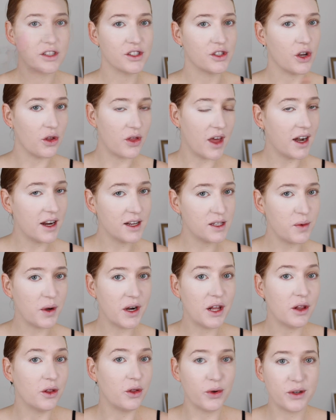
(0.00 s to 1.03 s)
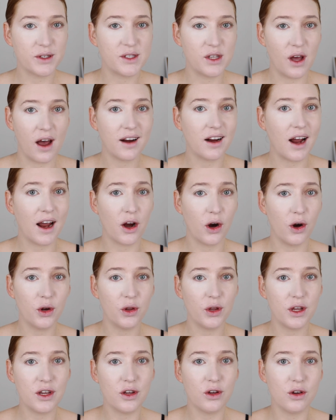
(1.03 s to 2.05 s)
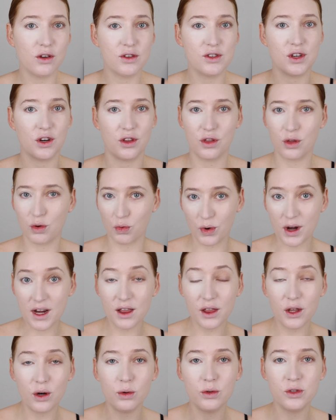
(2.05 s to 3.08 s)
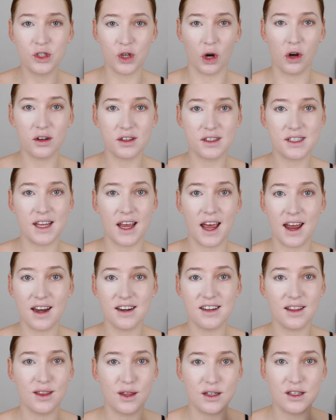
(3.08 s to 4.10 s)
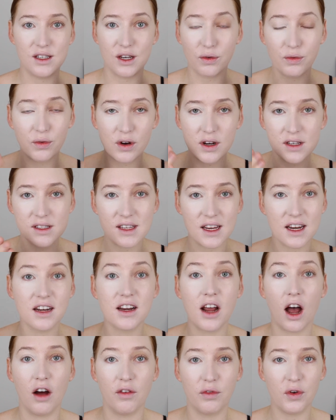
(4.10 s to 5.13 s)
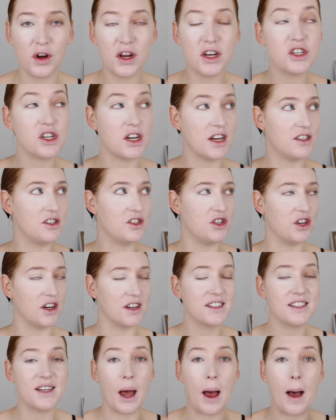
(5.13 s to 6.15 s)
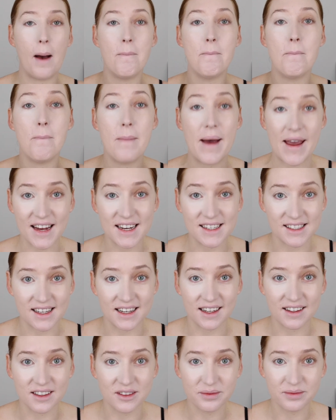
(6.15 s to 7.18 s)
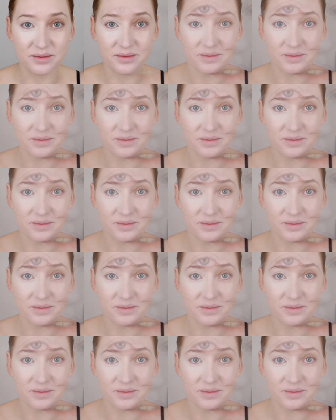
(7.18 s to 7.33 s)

So that is what it looks like. I only used three little dots and the difference in coverage is just amazing.